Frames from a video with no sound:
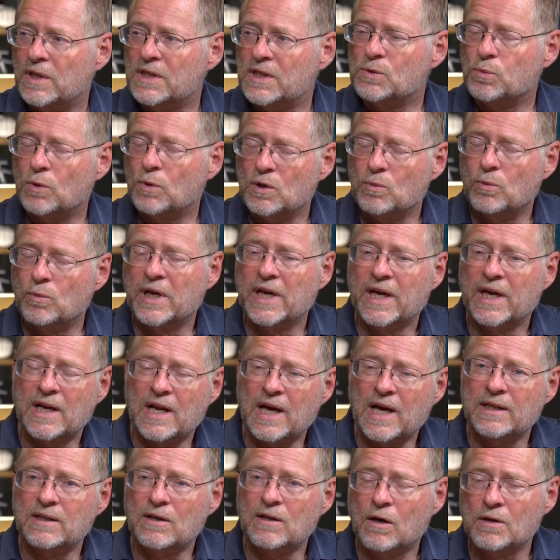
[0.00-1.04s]
That's one way.
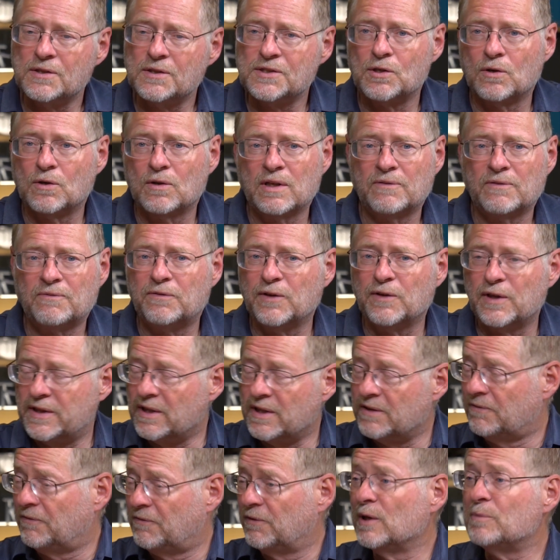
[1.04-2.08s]
And I also on the fl-
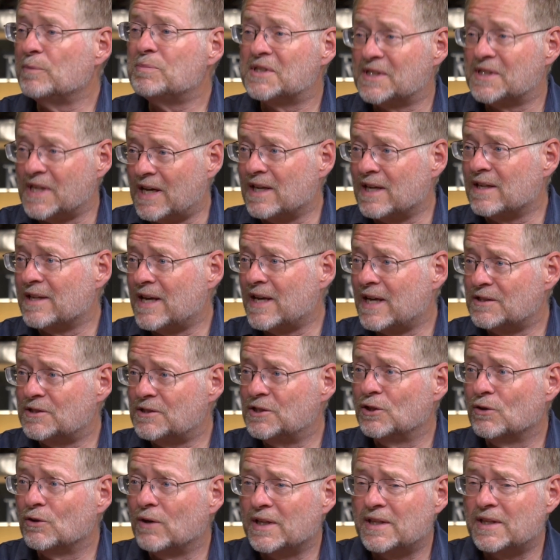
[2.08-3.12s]
the flip side of that
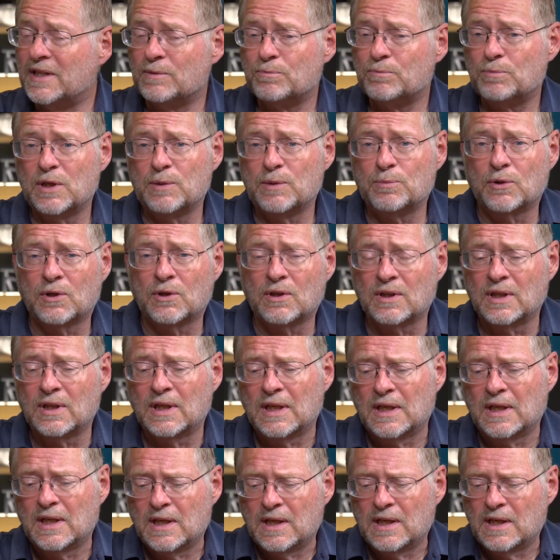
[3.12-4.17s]
too, I think people
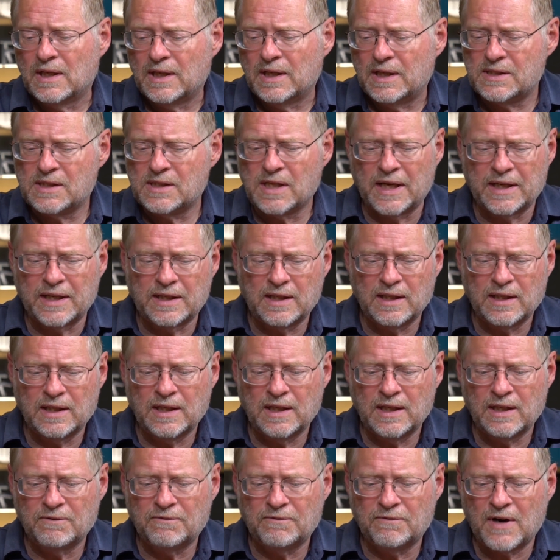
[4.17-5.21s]
is like
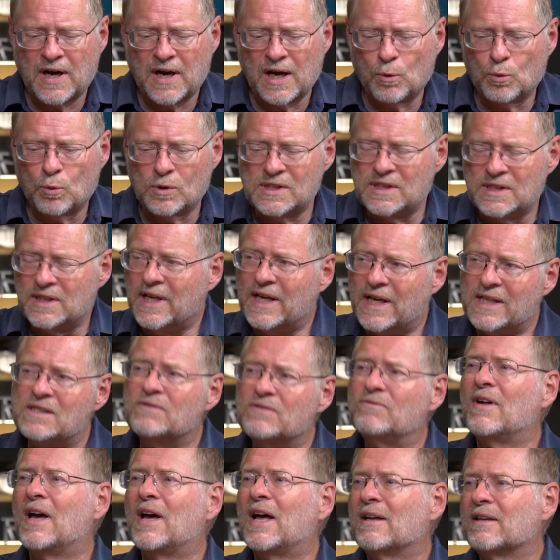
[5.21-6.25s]
if I was
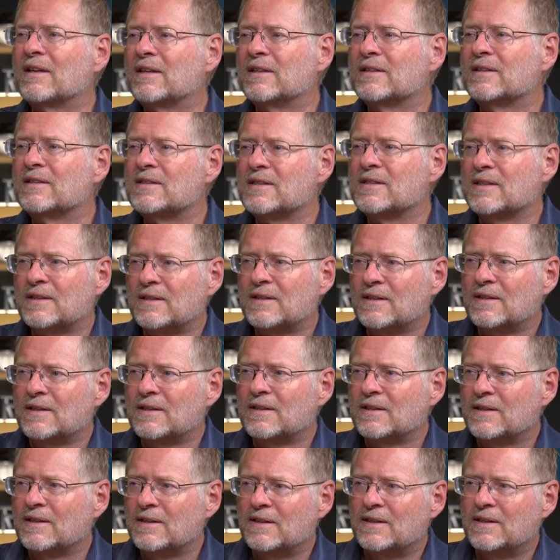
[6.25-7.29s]
less valiant
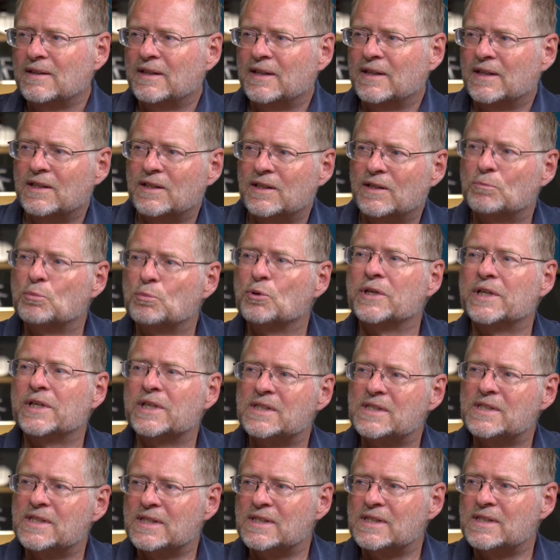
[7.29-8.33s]
mm-hmm. in the
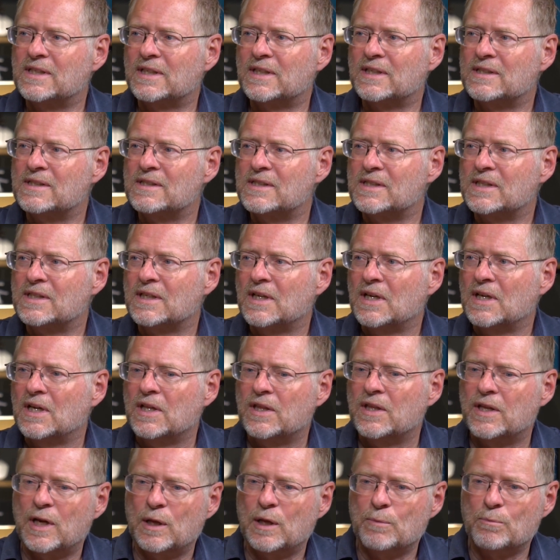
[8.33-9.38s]
pre-existence,
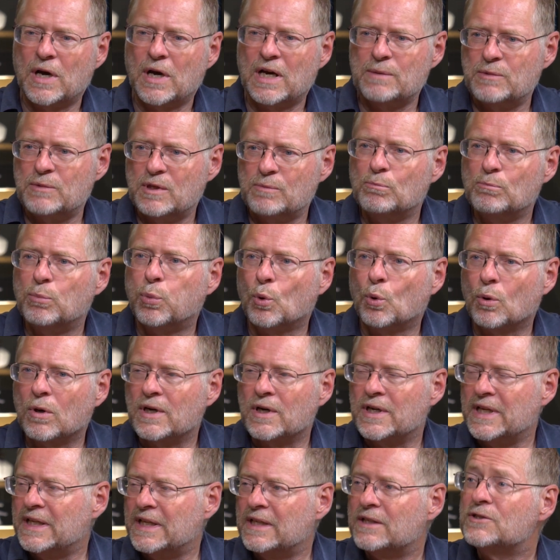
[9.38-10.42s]
then I might be
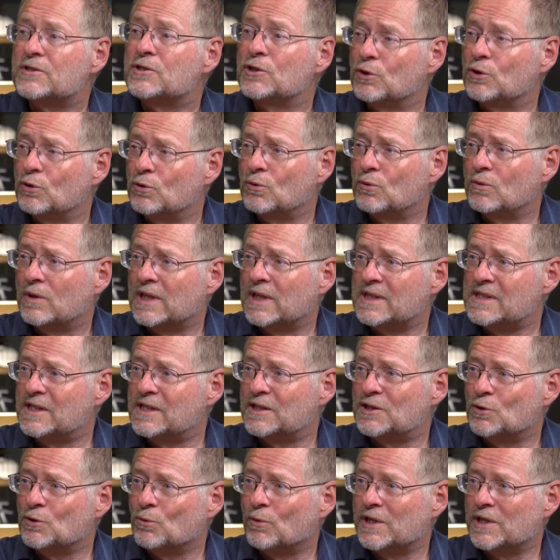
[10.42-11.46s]
born into a
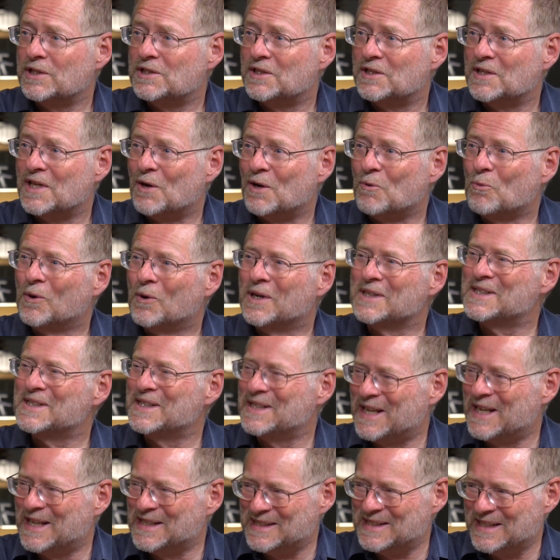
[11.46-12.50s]
situation that
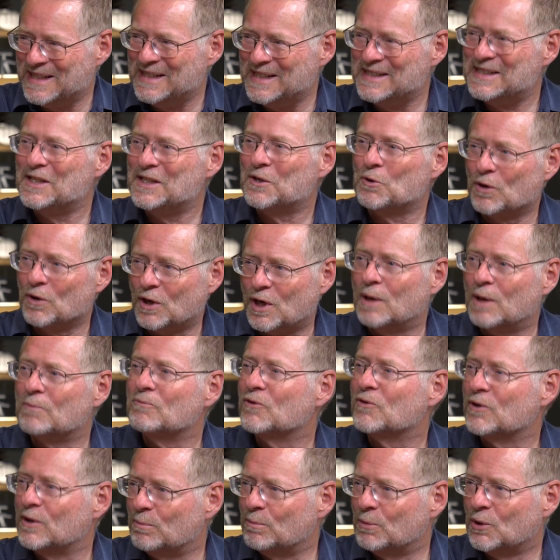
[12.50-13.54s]
wasn't as easy or
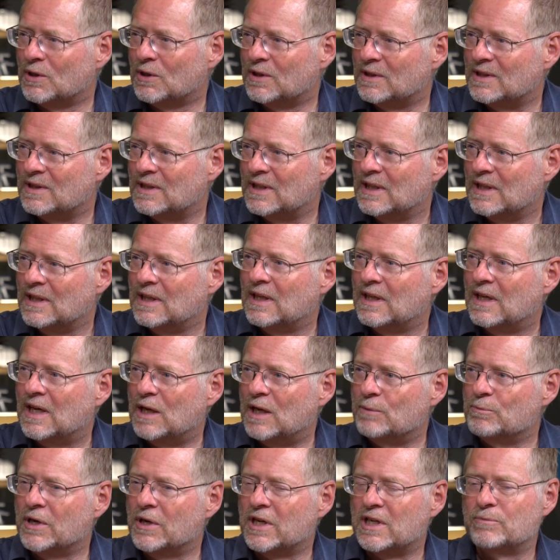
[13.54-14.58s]
comfortable. Yeah.
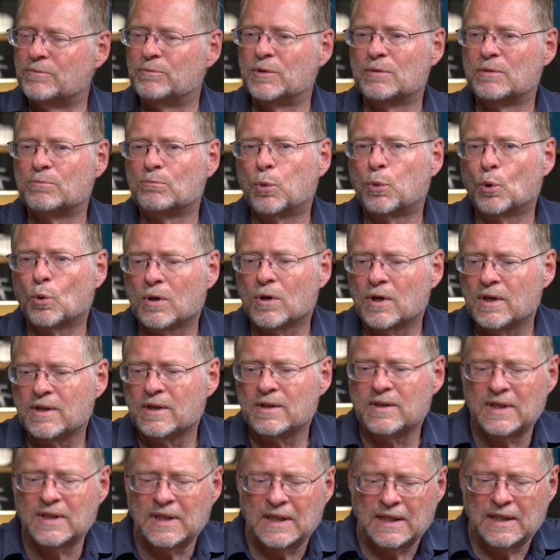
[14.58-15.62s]
I might have been
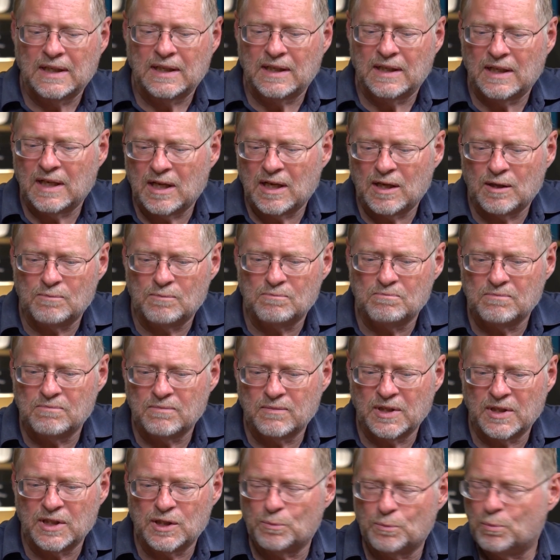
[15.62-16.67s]
born um,
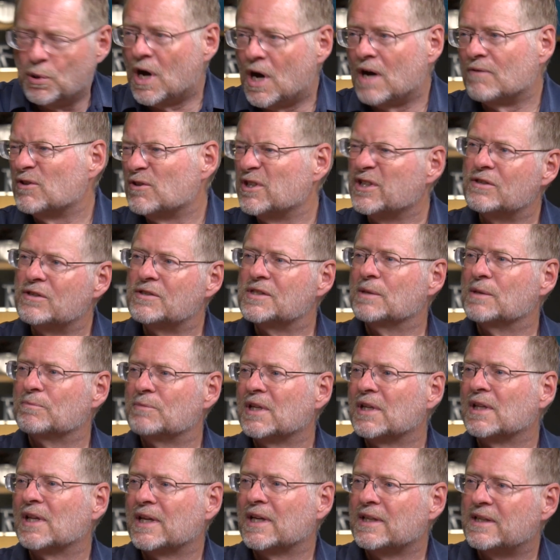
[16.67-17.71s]
into poverty or
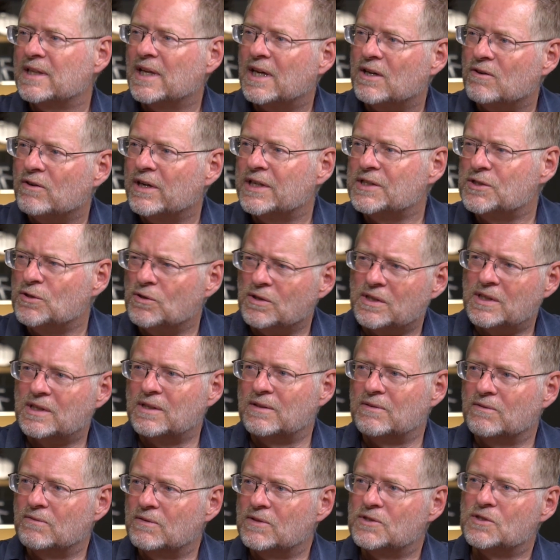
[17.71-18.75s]
something like that, mm-hmm. right? So mm-hmm
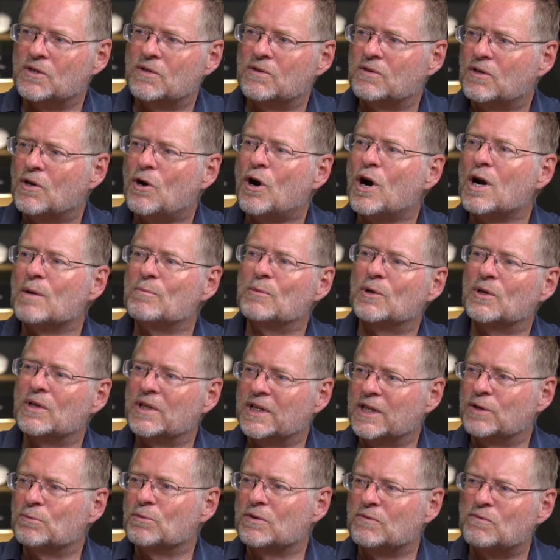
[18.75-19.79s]
so the karma
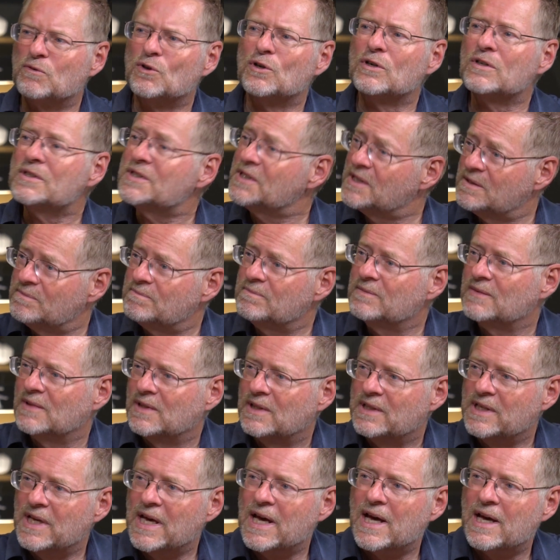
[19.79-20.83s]
in reverse.
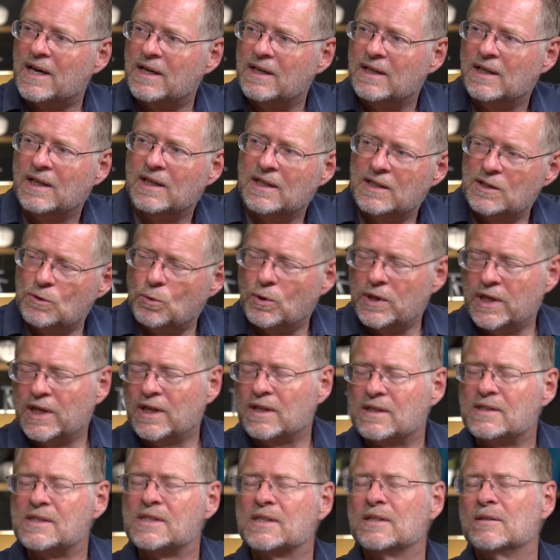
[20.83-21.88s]
Mm-hmm, yeah. So what
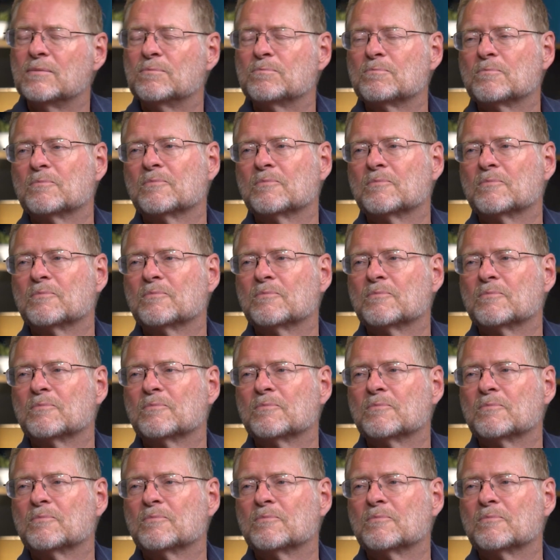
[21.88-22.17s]
mm-hmm. else?